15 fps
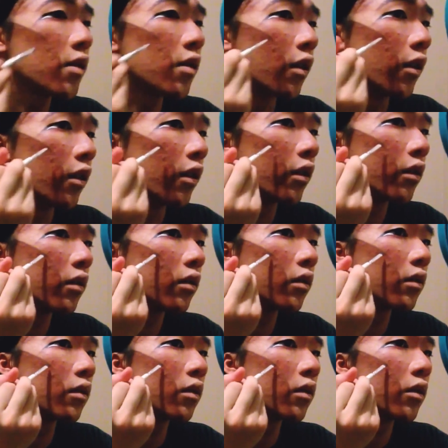this is hard.
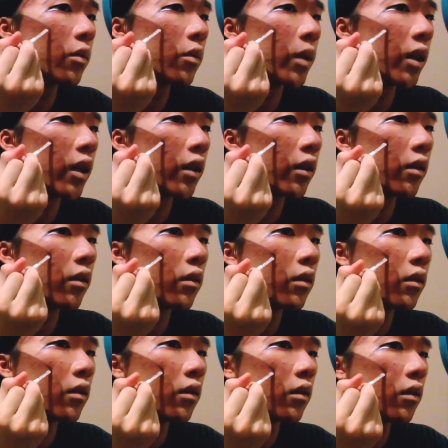I'm going to go back
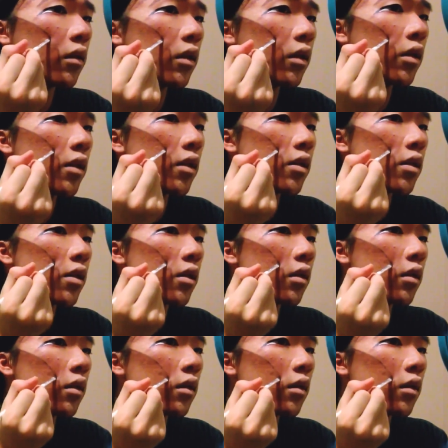and just